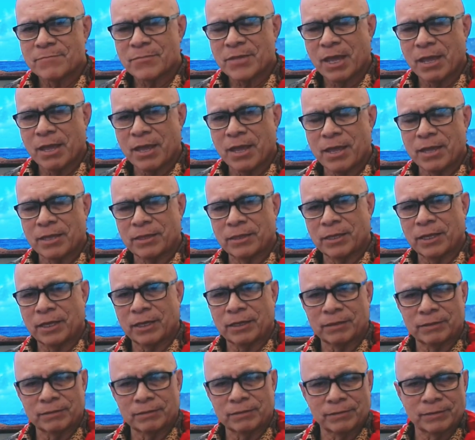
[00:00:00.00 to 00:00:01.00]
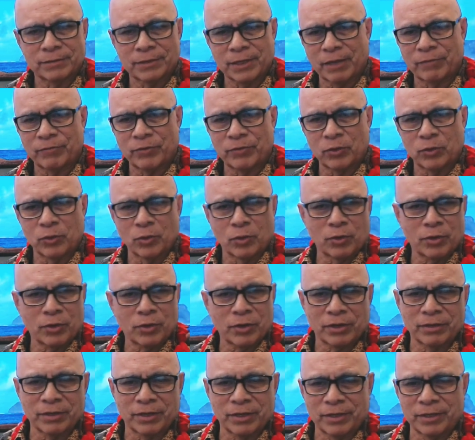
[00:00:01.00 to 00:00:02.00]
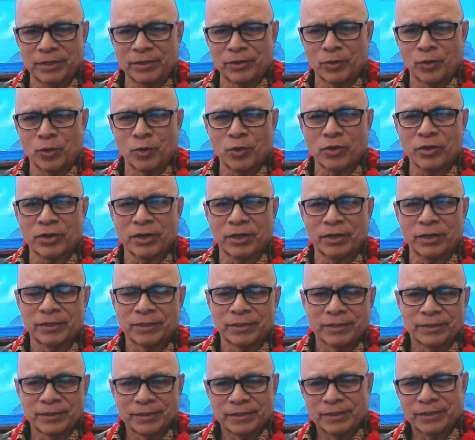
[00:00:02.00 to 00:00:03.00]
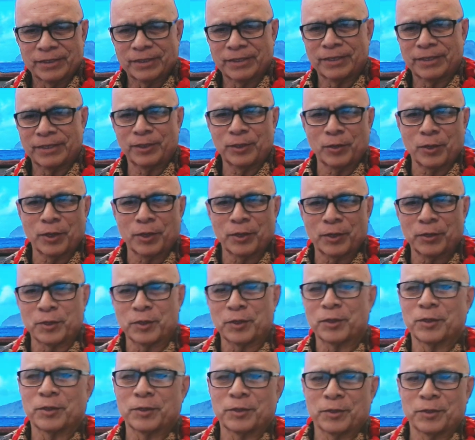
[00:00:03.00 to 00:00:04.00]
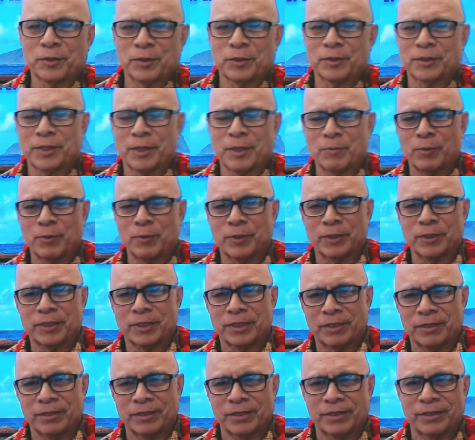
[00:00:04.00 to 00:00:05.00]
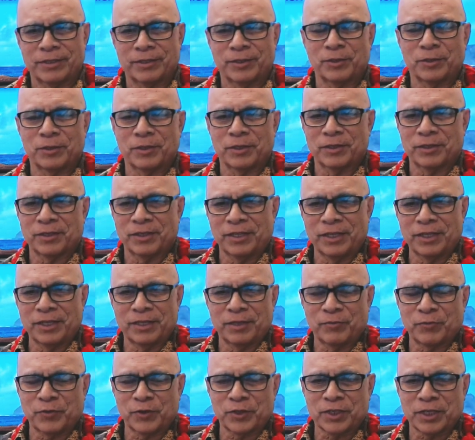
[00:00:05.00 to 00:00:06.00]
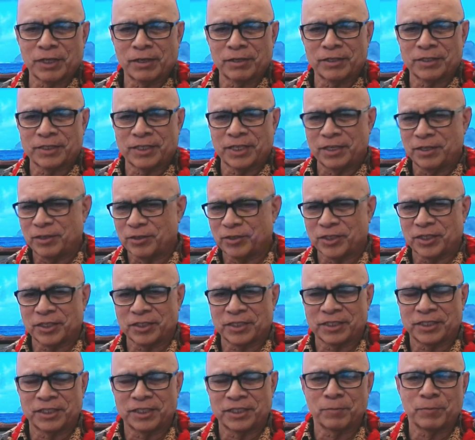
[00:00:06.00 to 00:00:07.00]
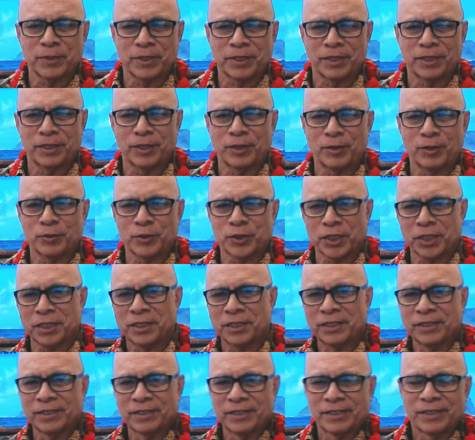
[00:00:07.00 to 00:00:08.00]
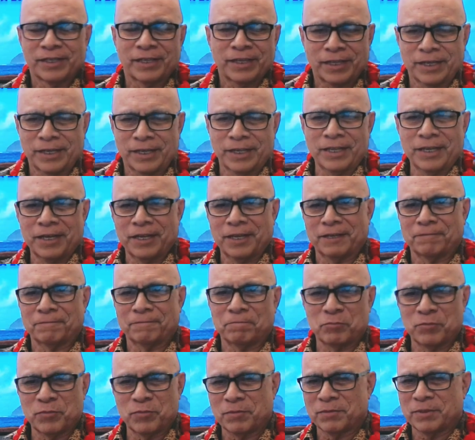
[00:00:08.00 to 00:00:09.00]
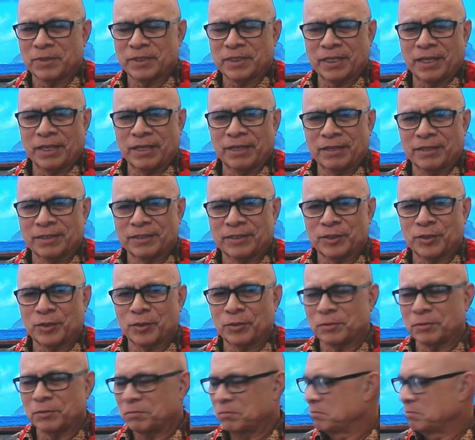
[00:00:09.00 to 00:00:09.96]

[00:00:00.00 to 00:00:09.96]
and that have your yoka. You know how the Samoans eat the fish out at sea. You just dip it in the ocean and eat it. See, and so